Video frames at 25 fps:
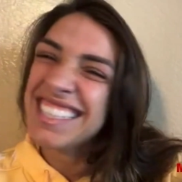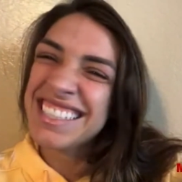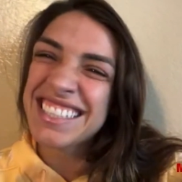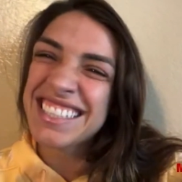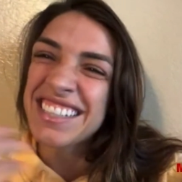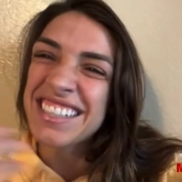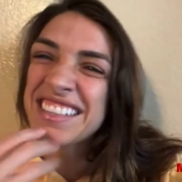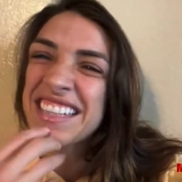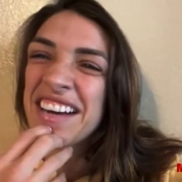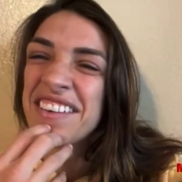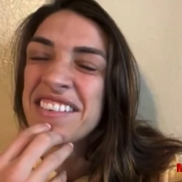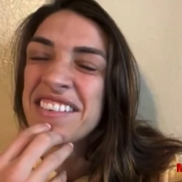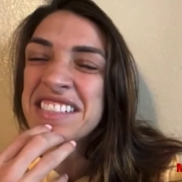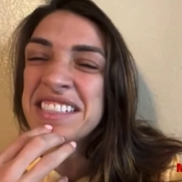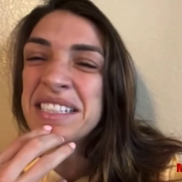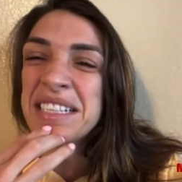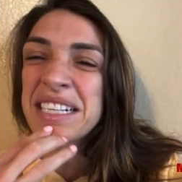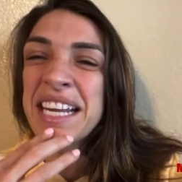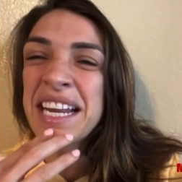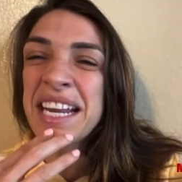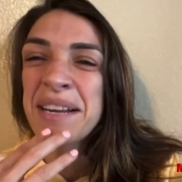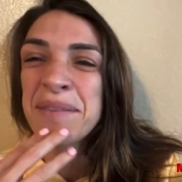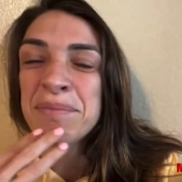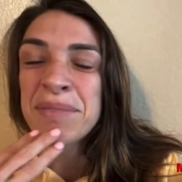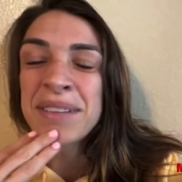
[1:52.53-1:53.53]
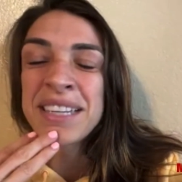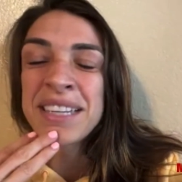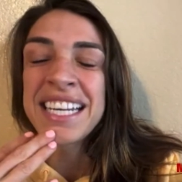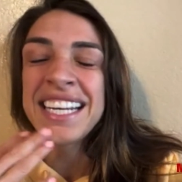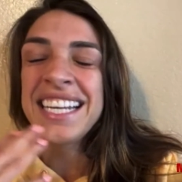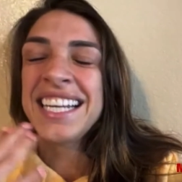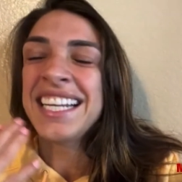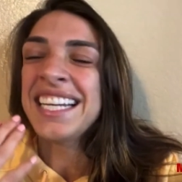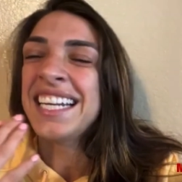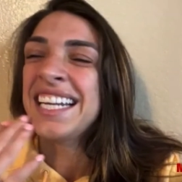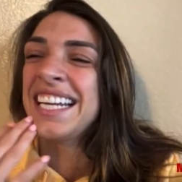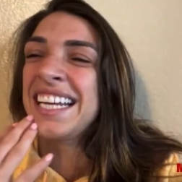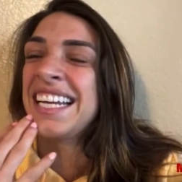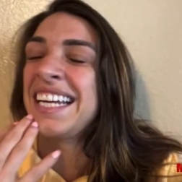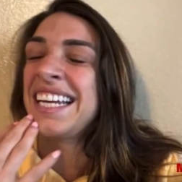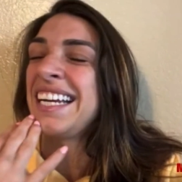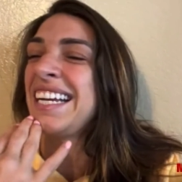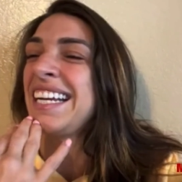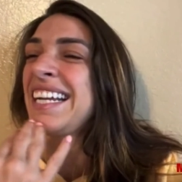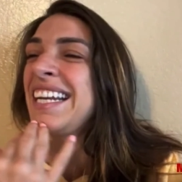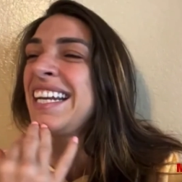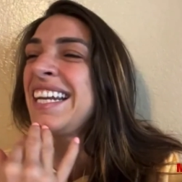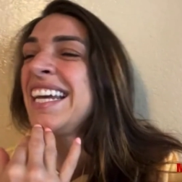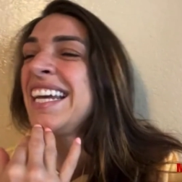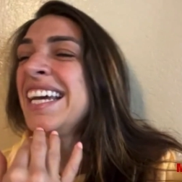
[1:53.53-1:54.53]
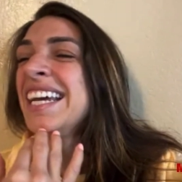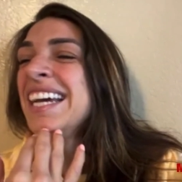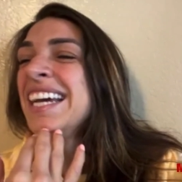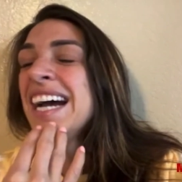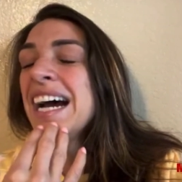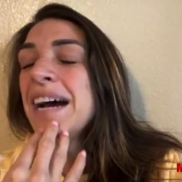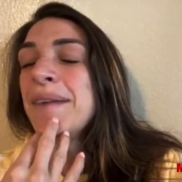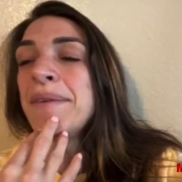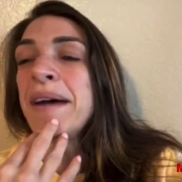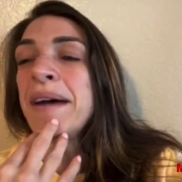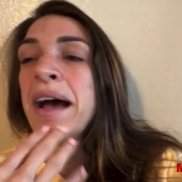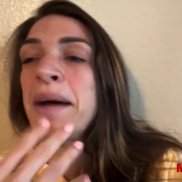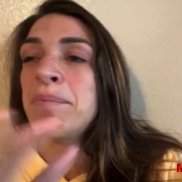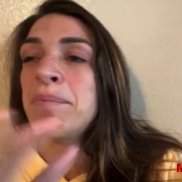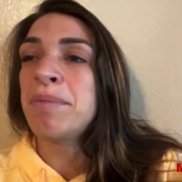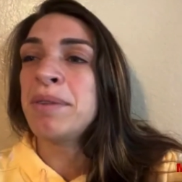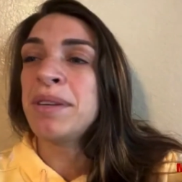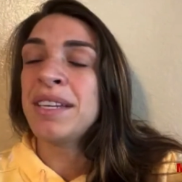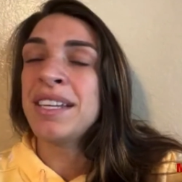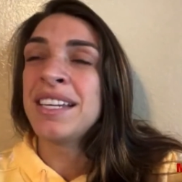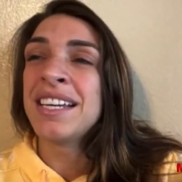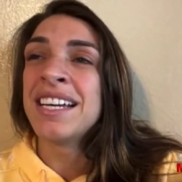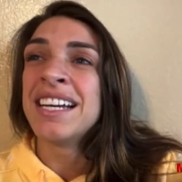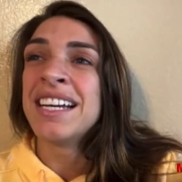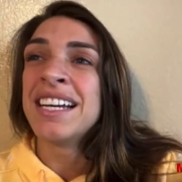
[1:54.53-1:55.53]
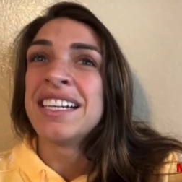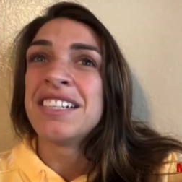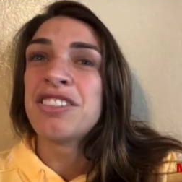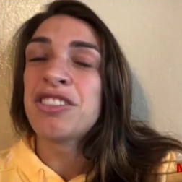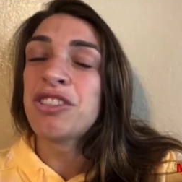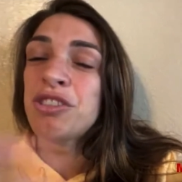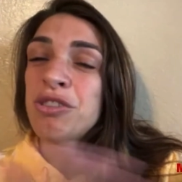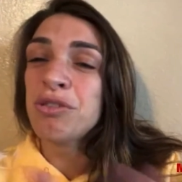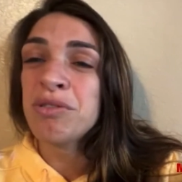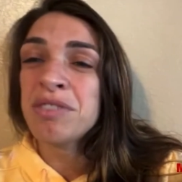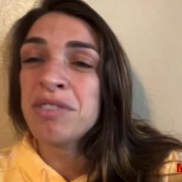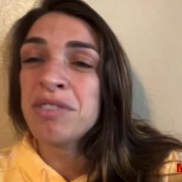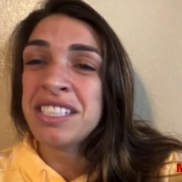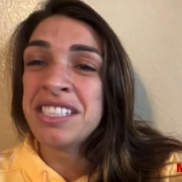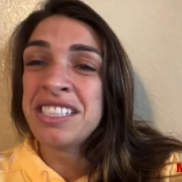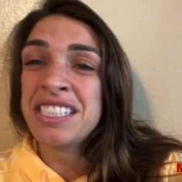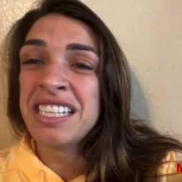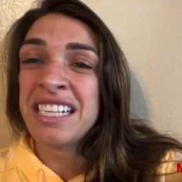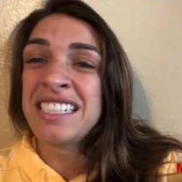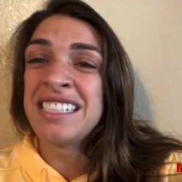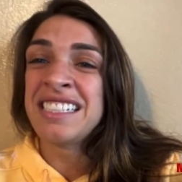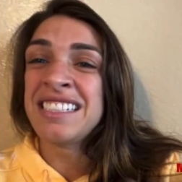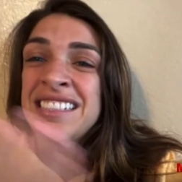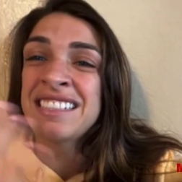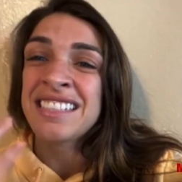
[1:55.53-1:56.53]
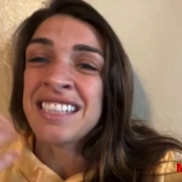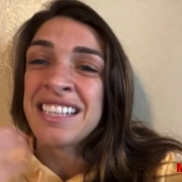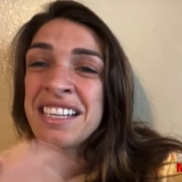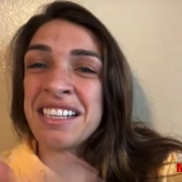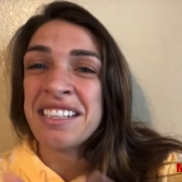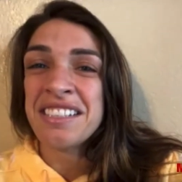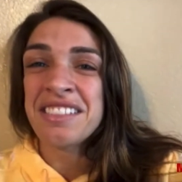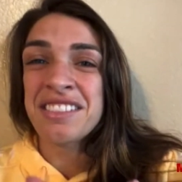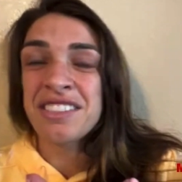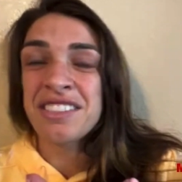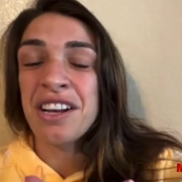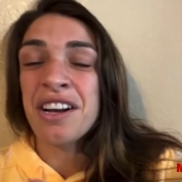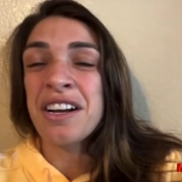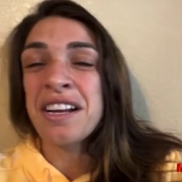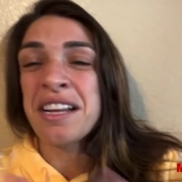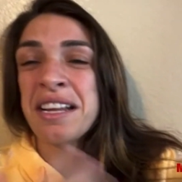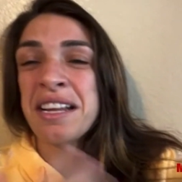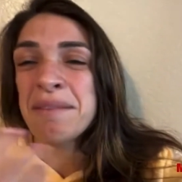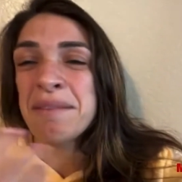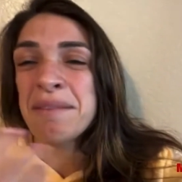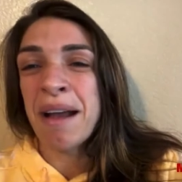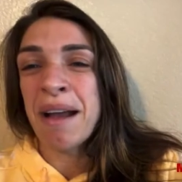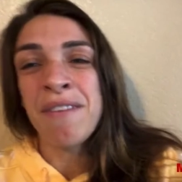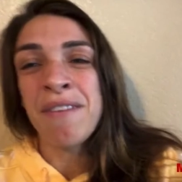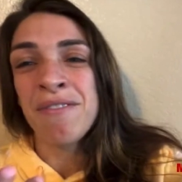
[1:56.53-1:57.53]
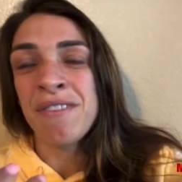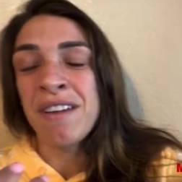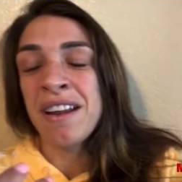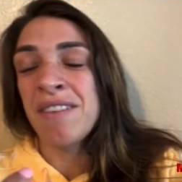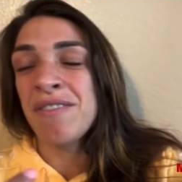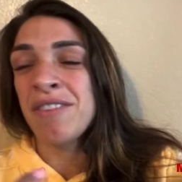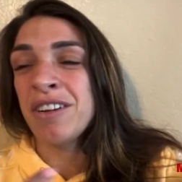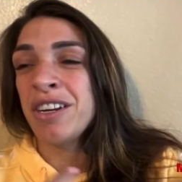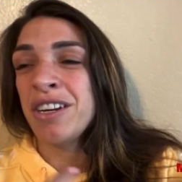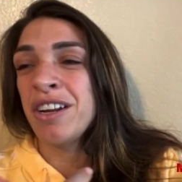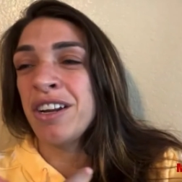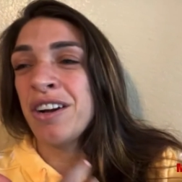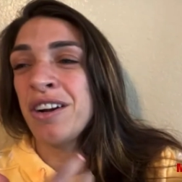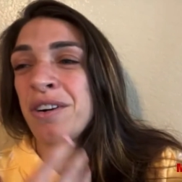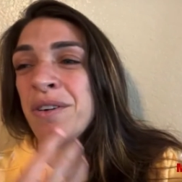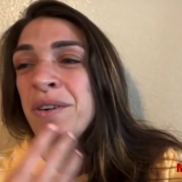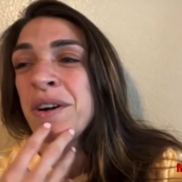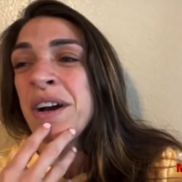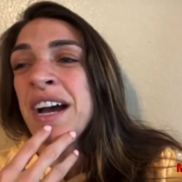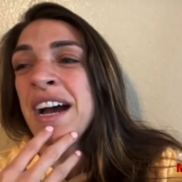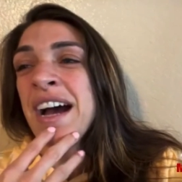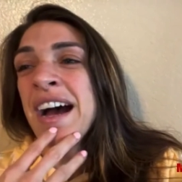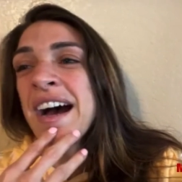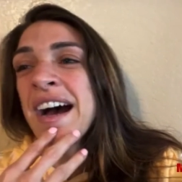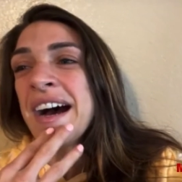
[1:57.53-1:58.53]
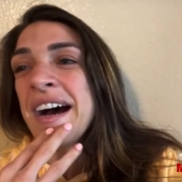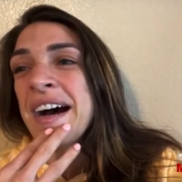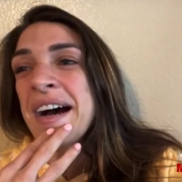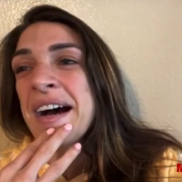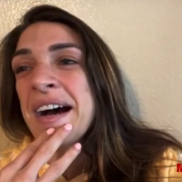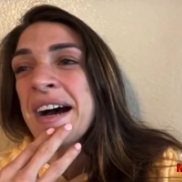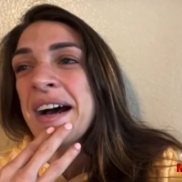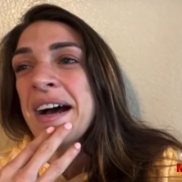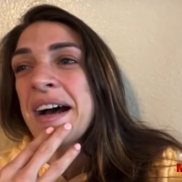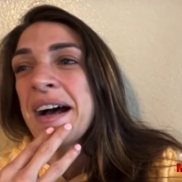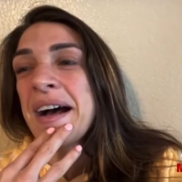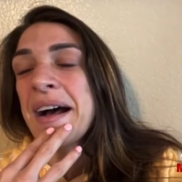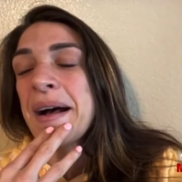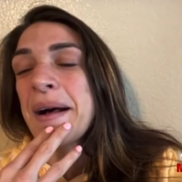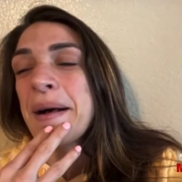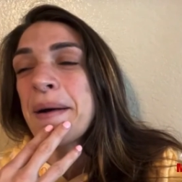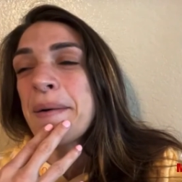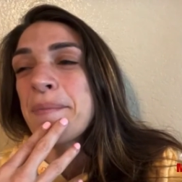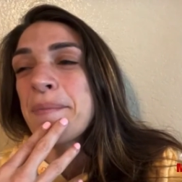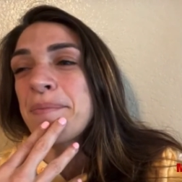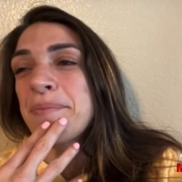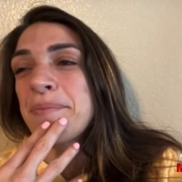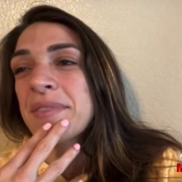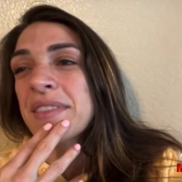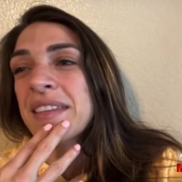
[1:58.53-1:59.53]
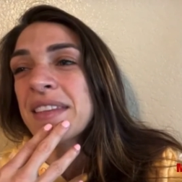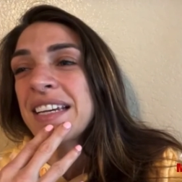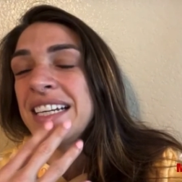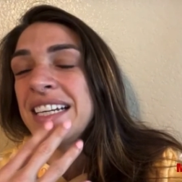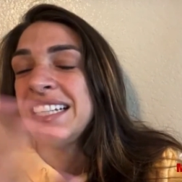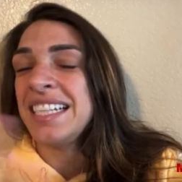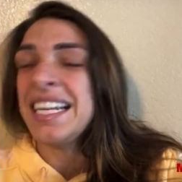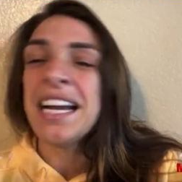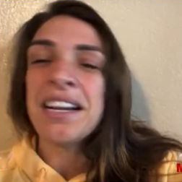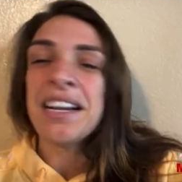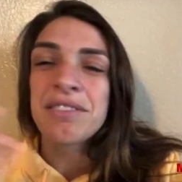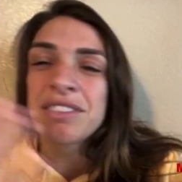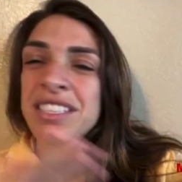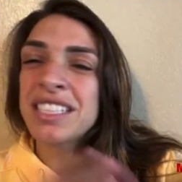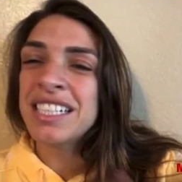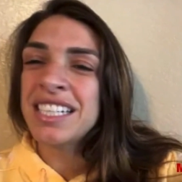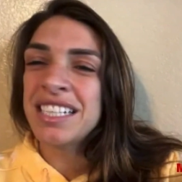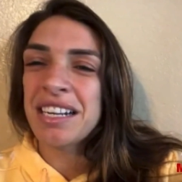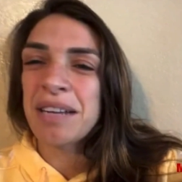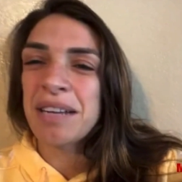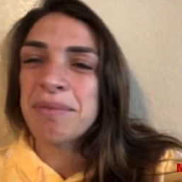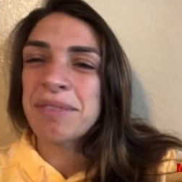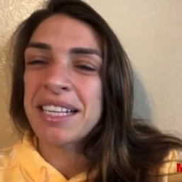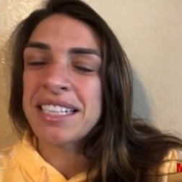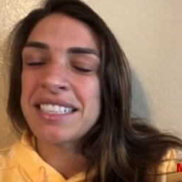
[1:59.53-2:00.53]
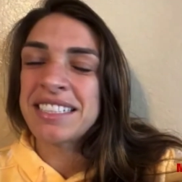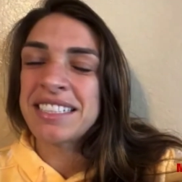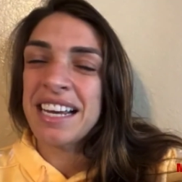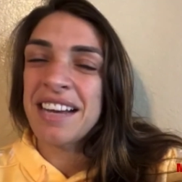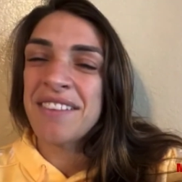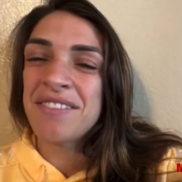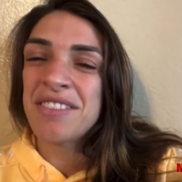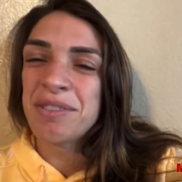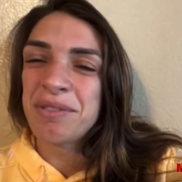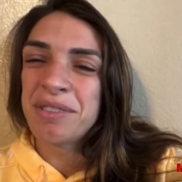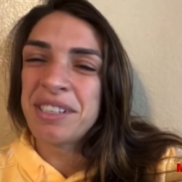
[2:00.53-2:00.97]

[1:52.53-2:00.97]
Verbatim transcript: so that was the game plan, and I'm happy two of the judges saw it in my favor, you know? Um, and yeah, it was good. I'm glad to have the